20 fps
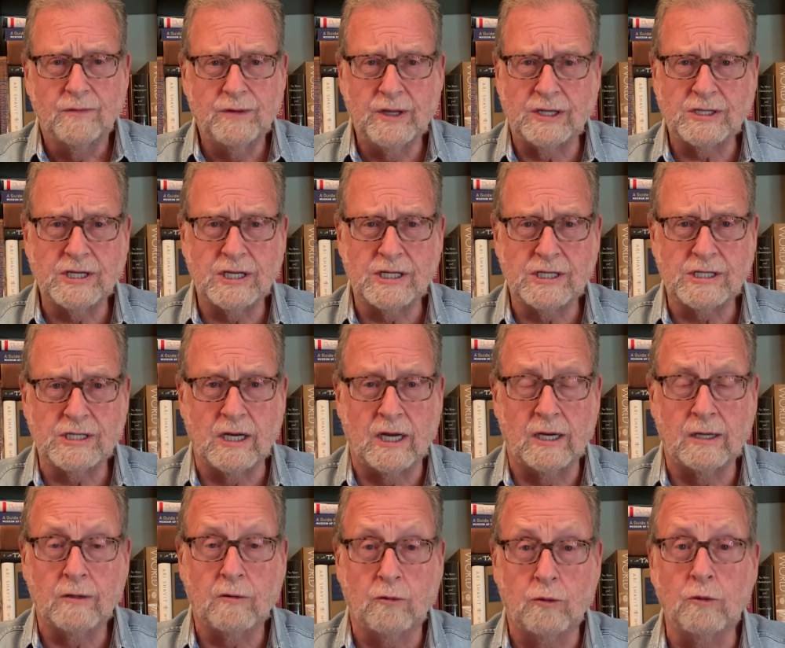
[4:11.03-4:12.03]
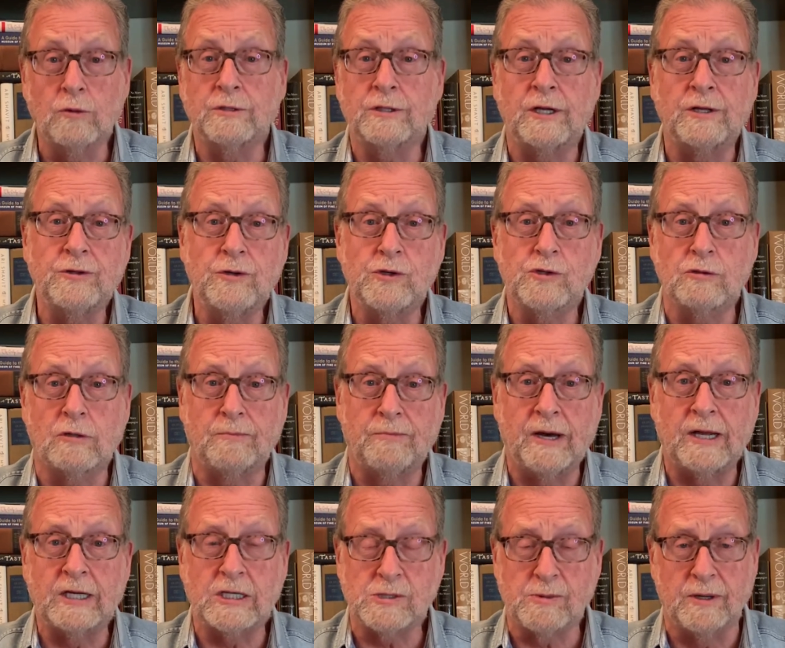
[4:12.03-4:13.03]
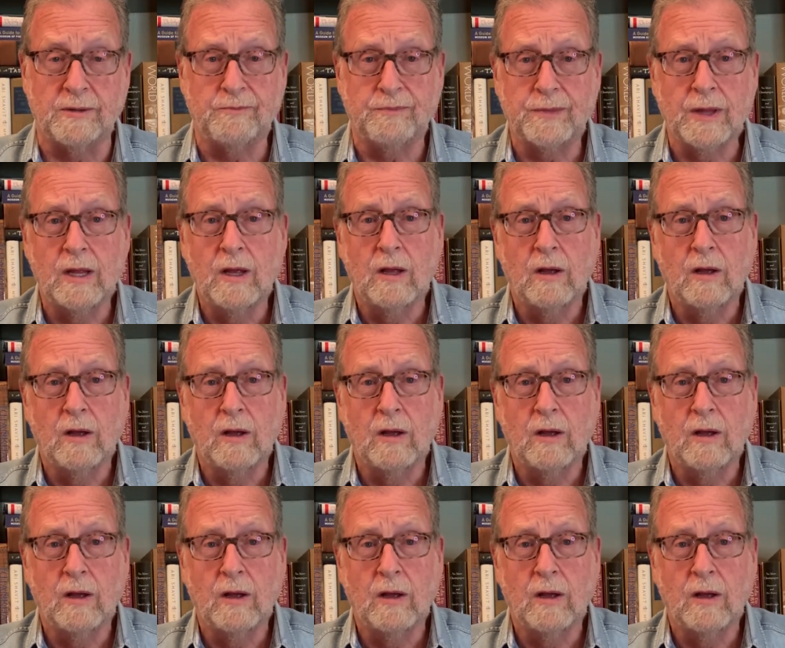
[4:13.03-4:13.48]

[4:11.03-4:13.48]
This is cruel and unusual punishment.